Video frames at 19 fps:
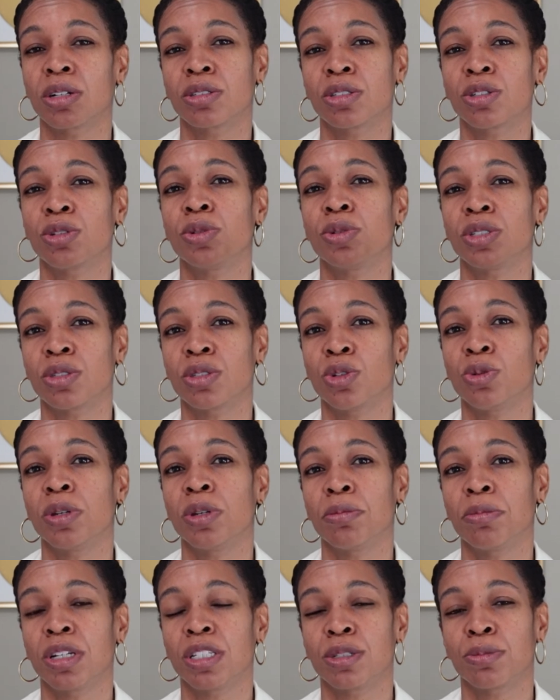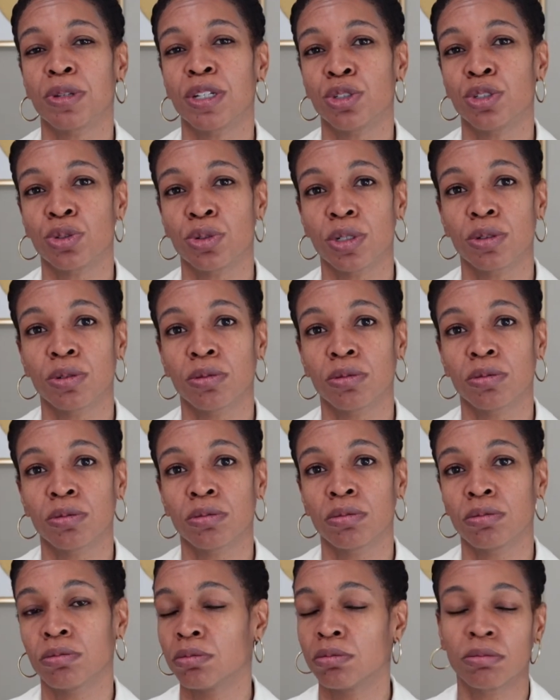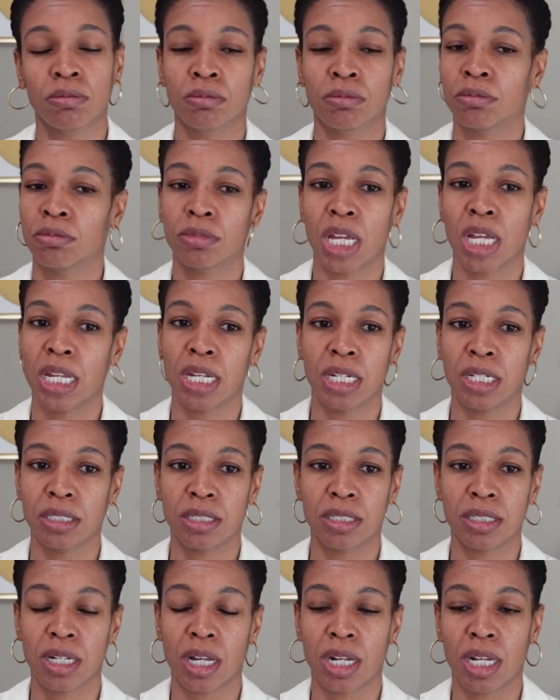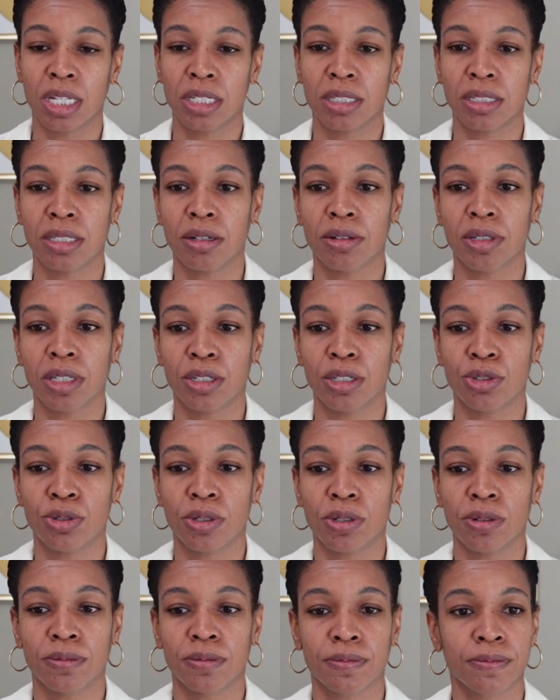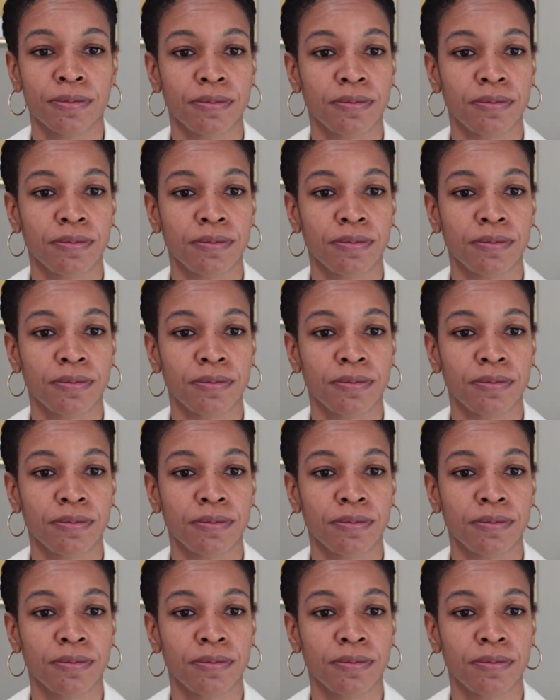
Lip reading: starts to assume it must be true. And it's not necessarily true.